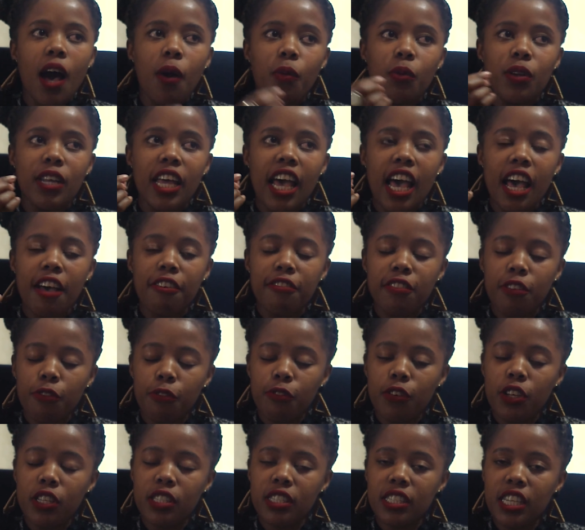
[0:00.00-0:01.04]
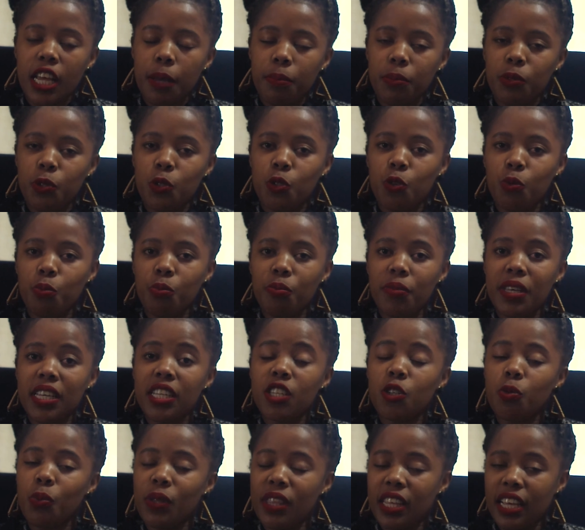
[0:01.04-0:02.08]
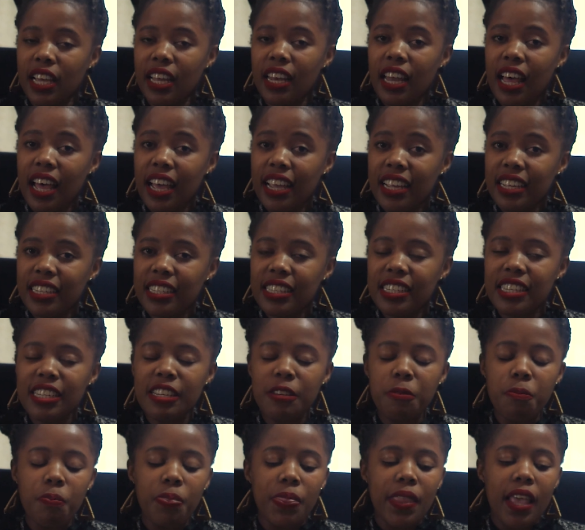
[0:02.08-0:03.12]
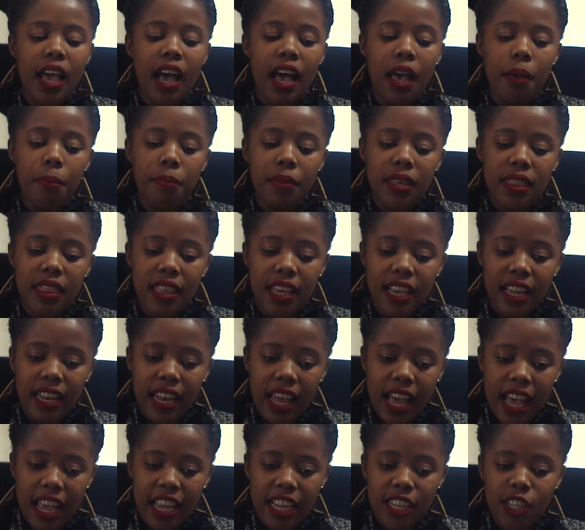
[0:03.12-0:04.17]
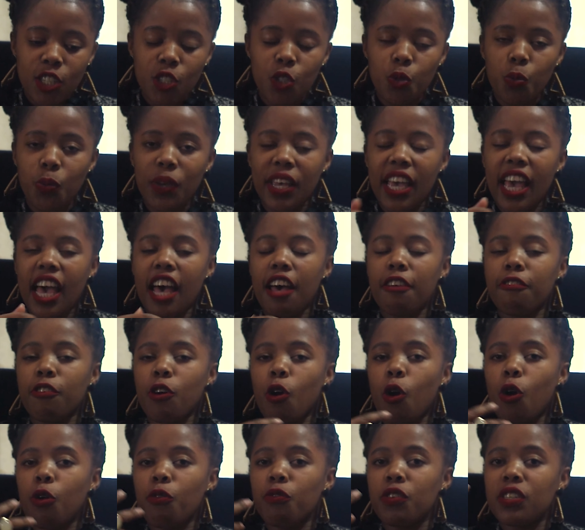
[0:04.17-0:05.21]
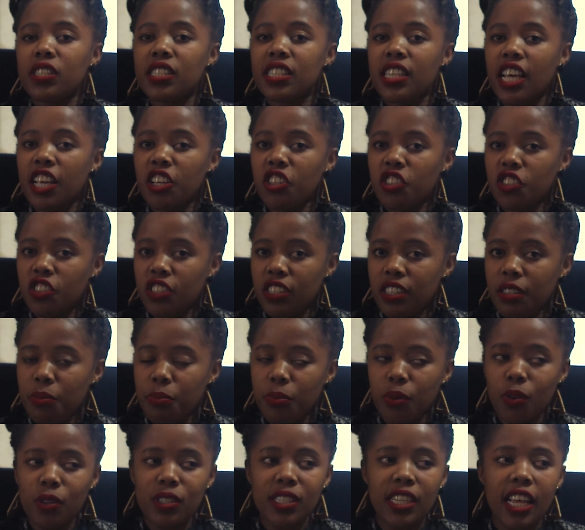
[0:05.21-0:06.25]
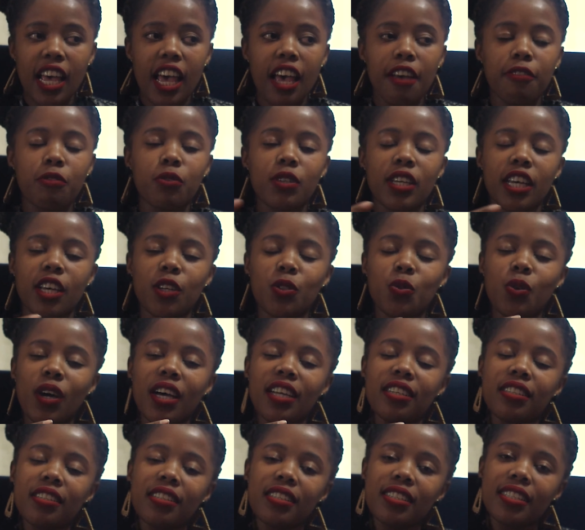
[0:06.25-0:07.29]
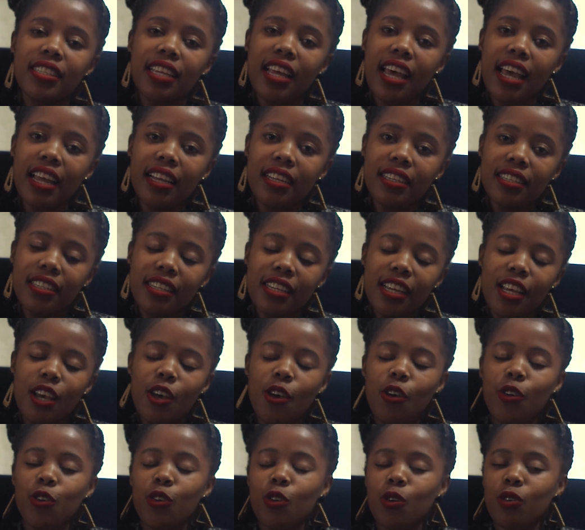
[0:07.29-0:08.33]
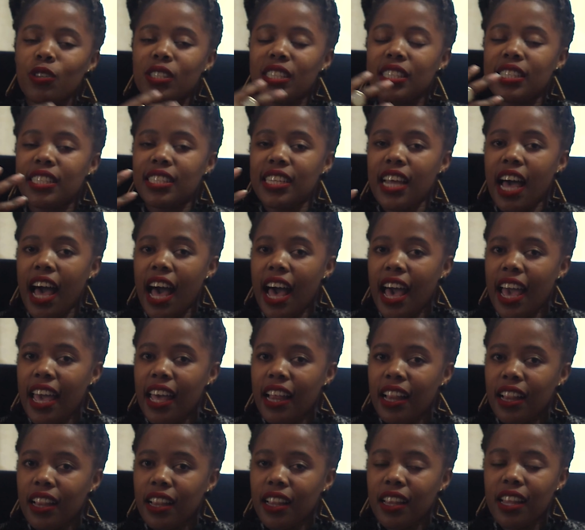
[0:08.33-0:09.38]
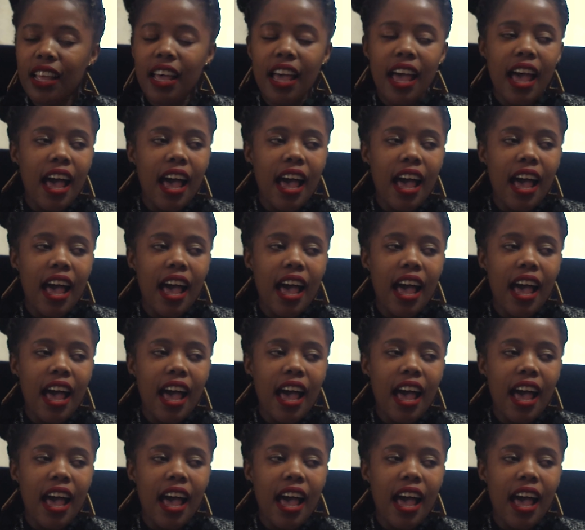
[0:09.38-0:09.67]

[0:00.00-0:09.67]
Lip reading: I would have, the first step is to meet with the client. I meet the client, we have a conversation, because I have to get to understand your style,